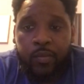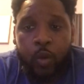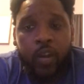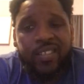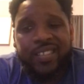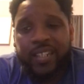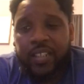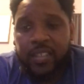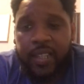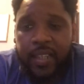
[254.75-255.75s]

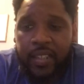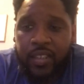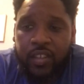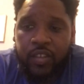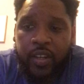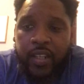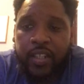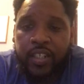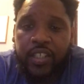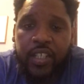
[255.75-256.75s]
Organizations like this are trying to
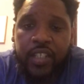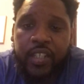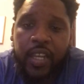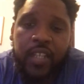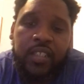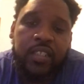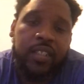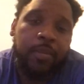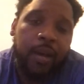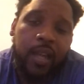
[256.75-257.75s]
initiate changes
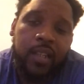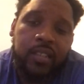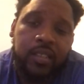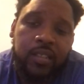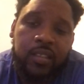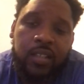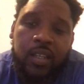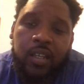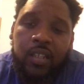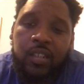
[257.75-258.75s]
and policies
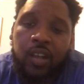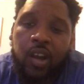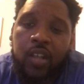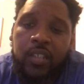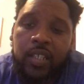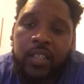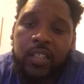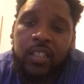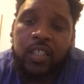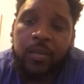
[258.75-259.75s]
to cause less
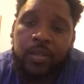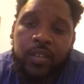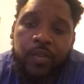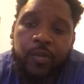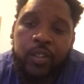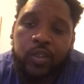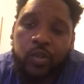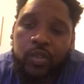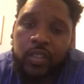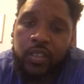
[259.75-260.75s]
consumption of
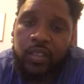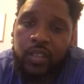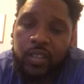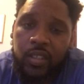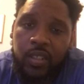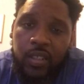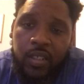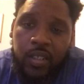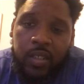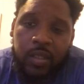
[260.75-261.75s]
resources,
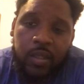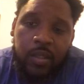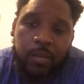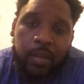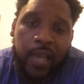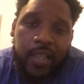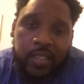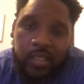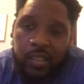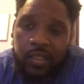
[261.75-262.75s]

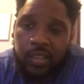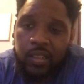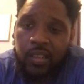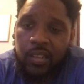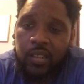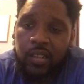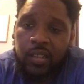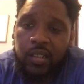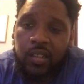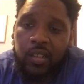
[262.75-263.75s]
plastic,
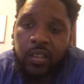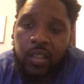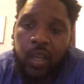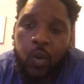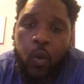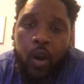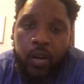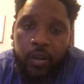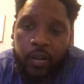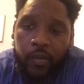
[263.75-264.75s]
and
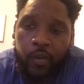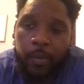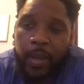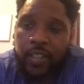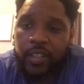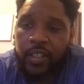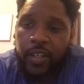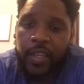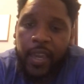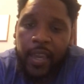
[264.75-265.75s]
water for imaginary
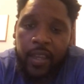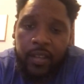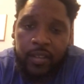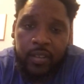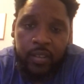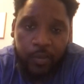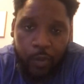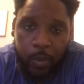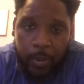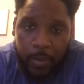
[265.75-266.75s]
gains in the
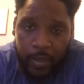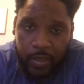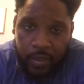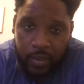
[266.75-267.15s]
form of money.